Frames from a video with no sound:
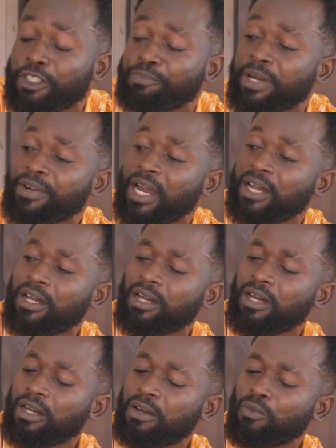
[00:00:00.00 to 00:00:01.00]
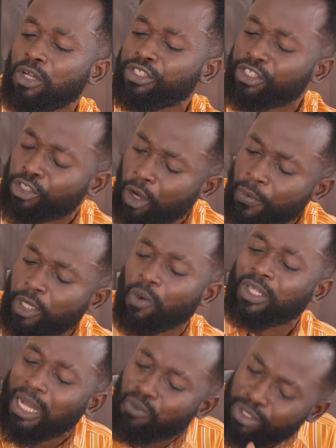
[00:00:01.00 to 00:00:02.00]
of his burial. What is going
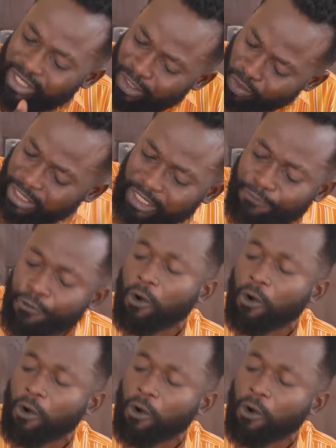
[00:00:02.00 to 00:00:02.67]
on? What are we still waiting